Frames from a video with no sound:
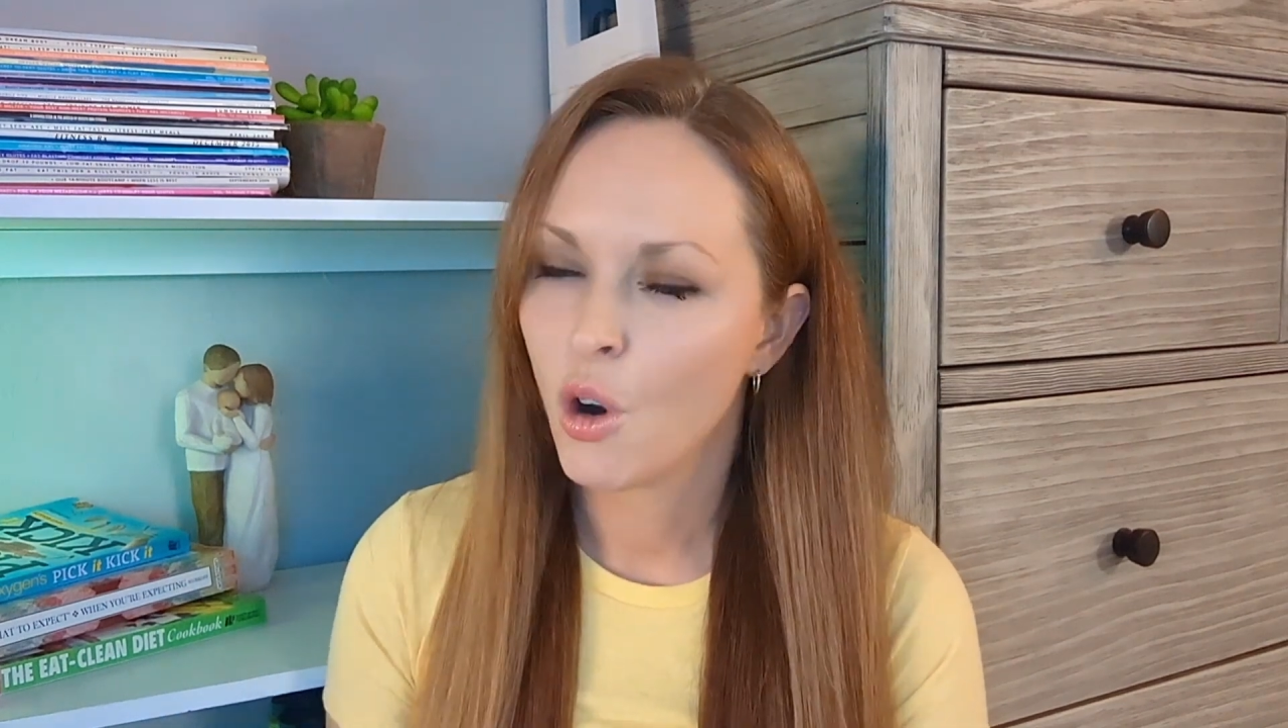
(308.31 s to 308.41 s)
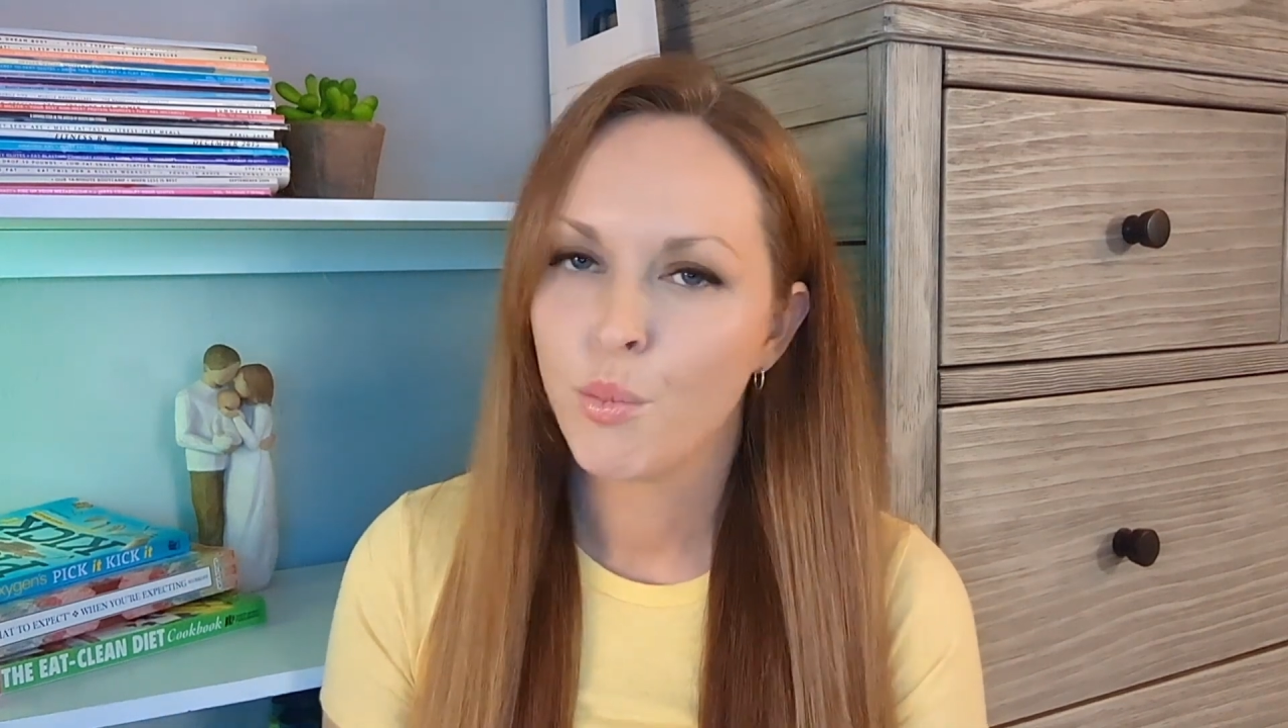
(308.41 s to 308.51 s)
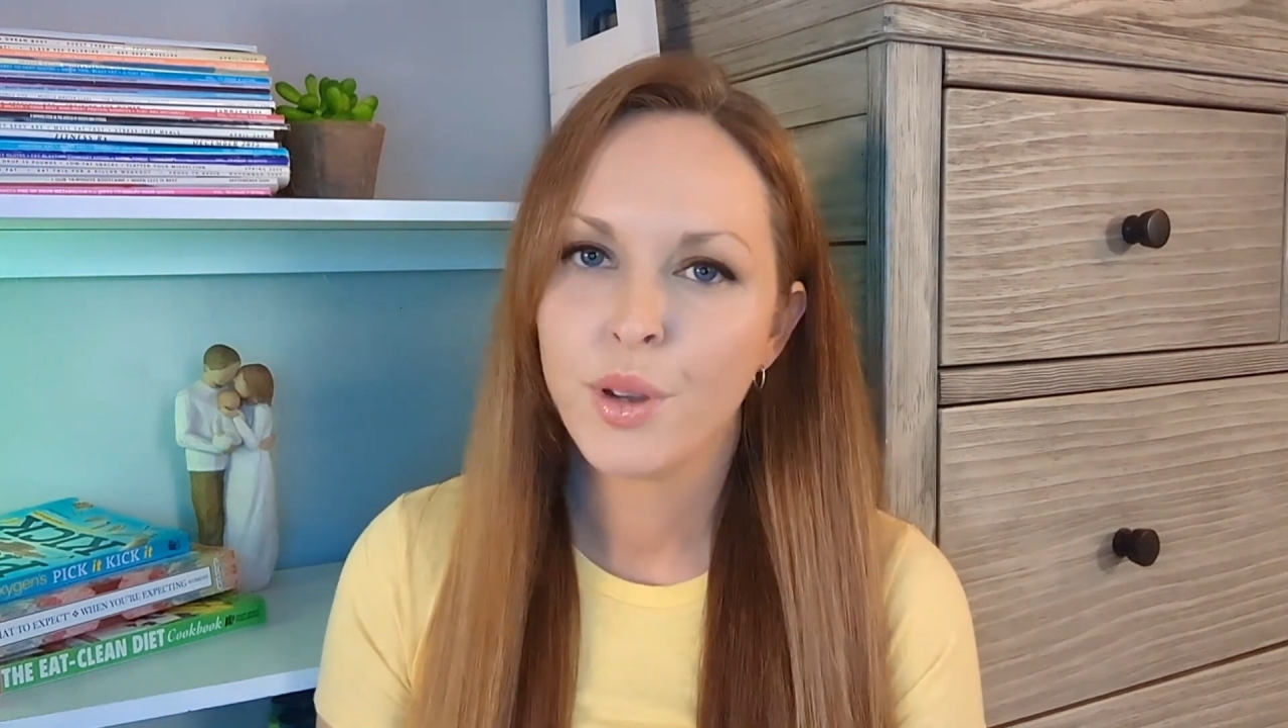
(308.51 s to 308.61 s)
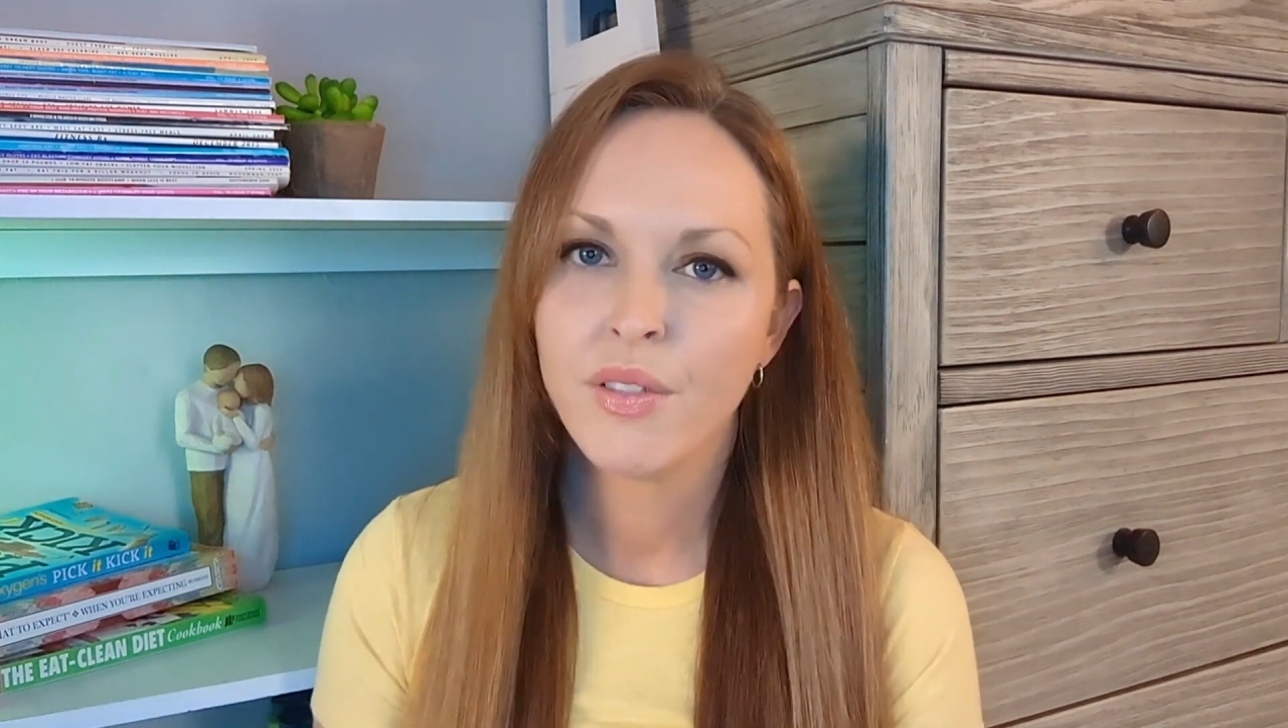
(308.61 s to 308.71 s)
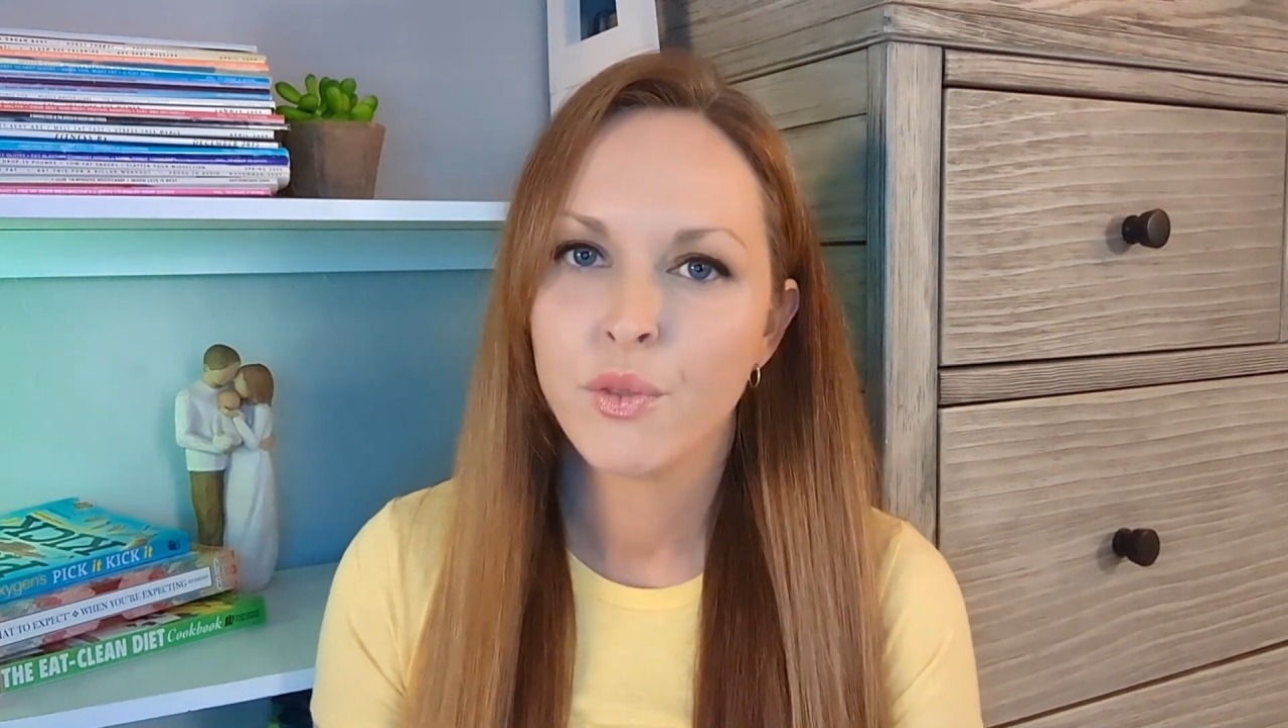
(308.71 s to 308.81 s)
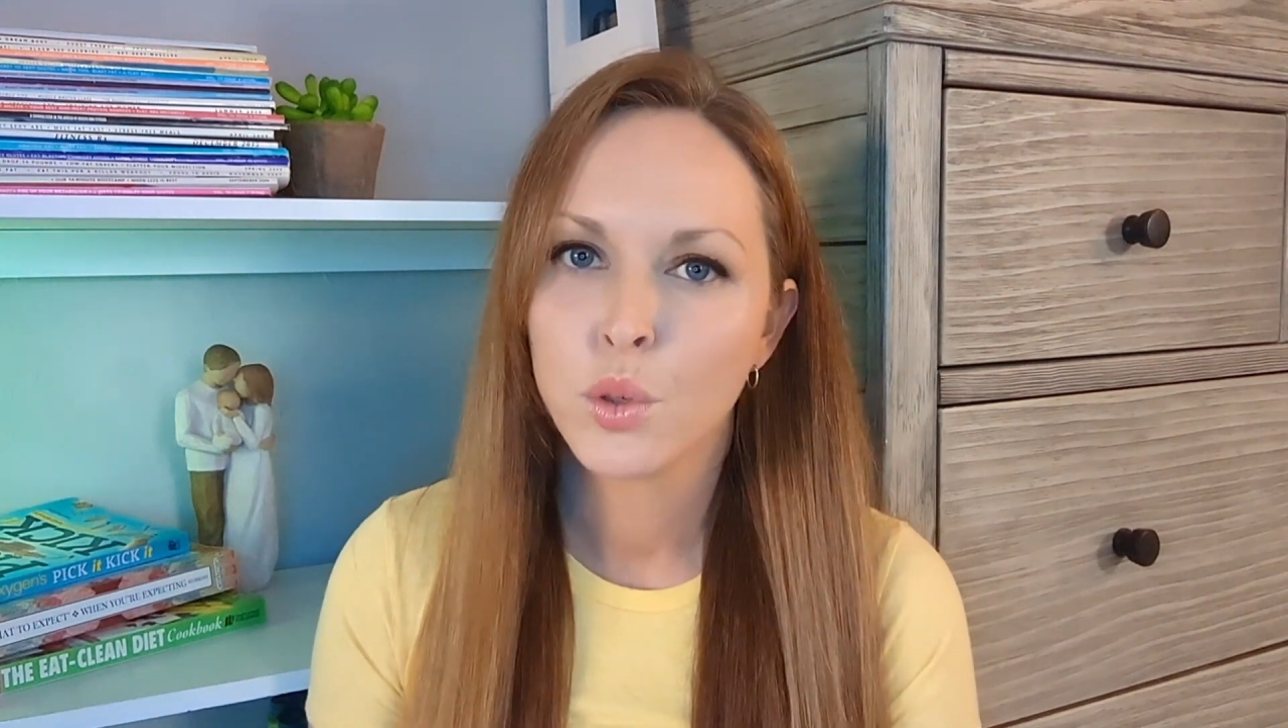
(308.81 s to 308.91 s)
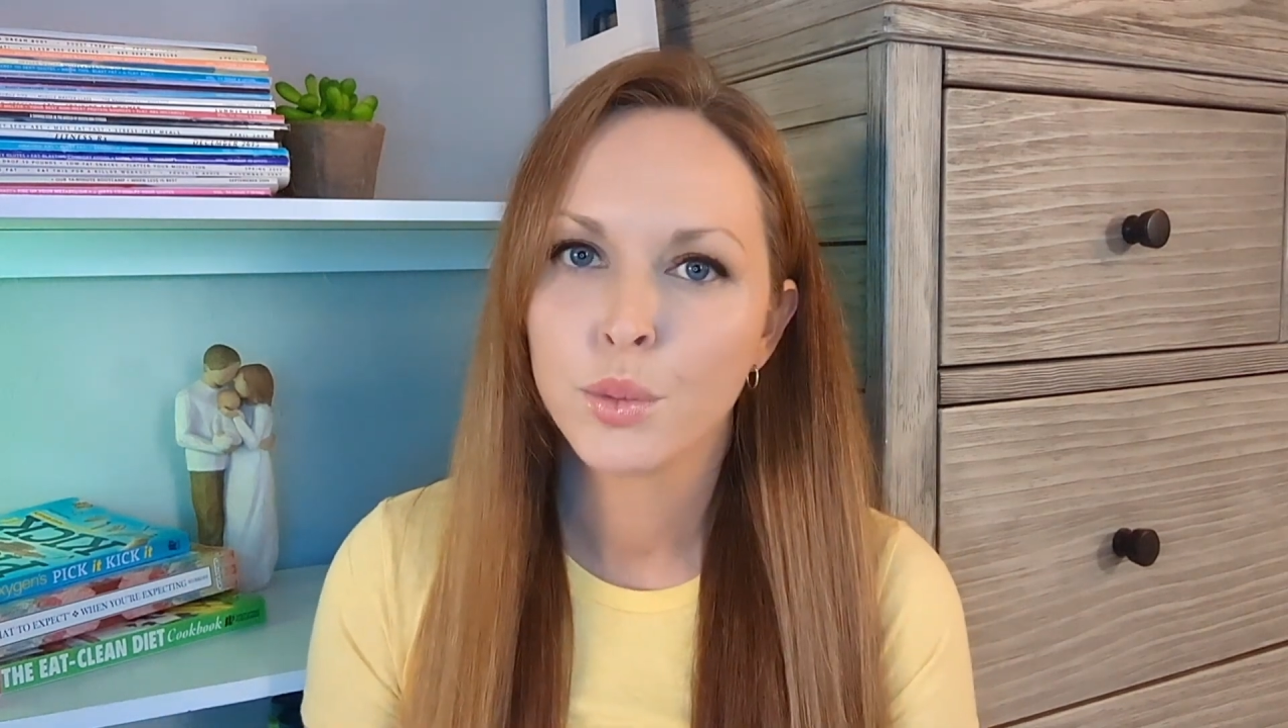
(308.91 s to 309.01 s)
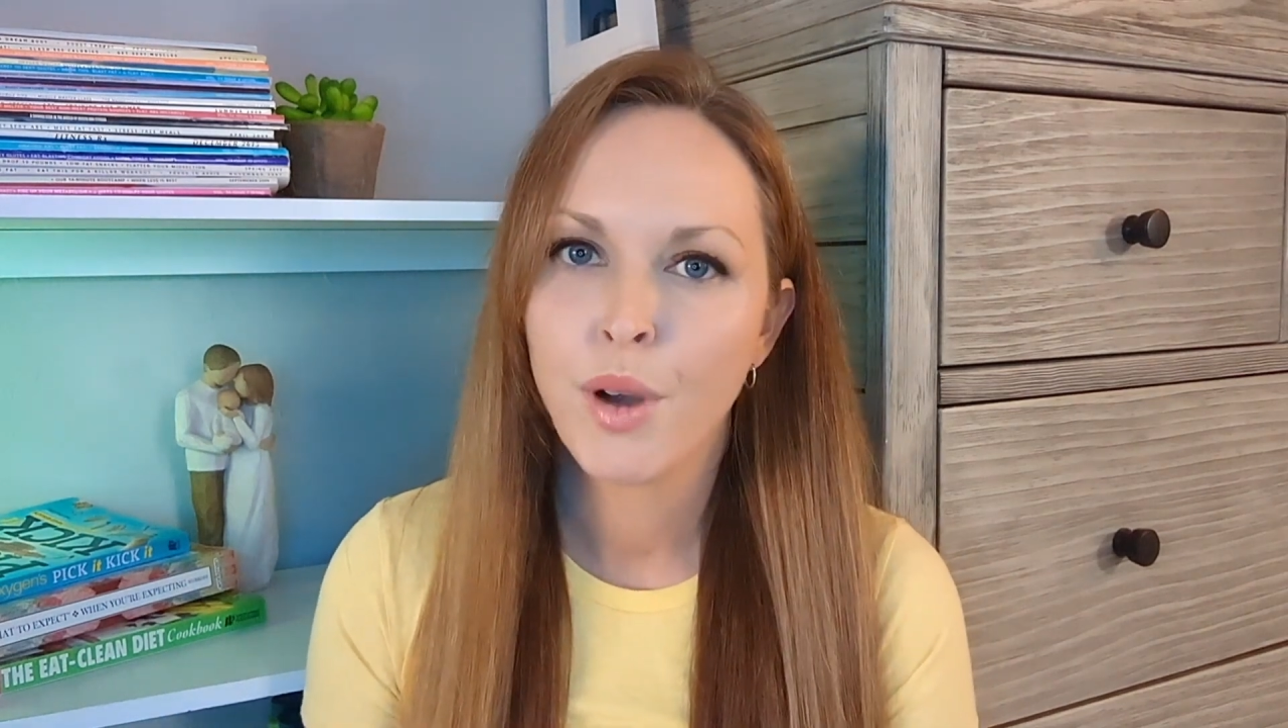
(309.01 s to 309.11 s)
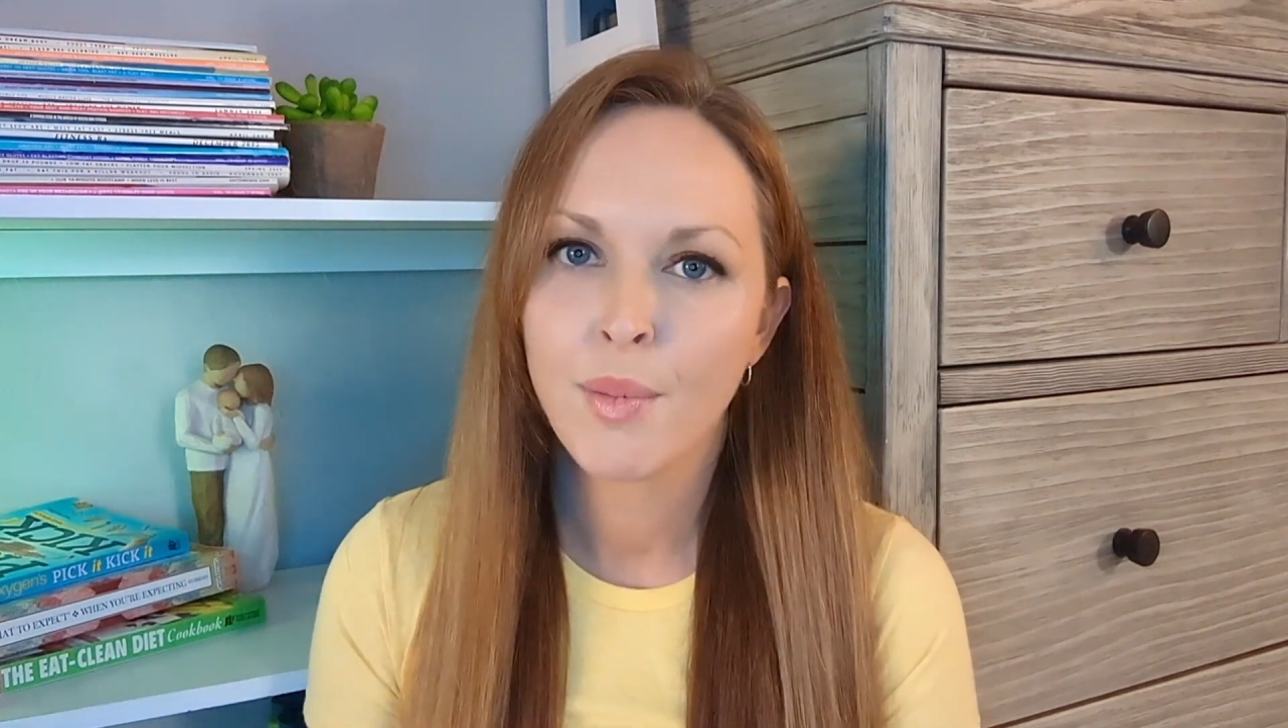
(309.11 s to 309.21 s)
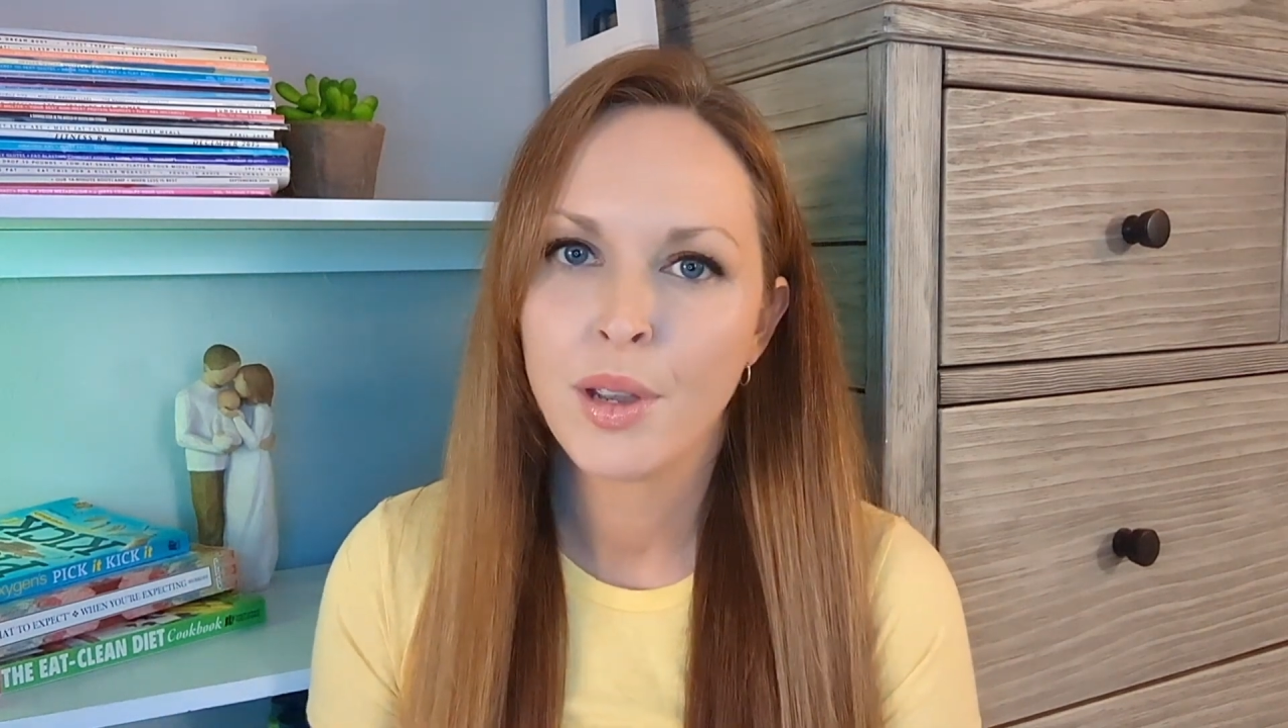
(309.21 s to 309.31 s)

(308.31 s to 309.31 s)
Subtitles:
don't be fooled by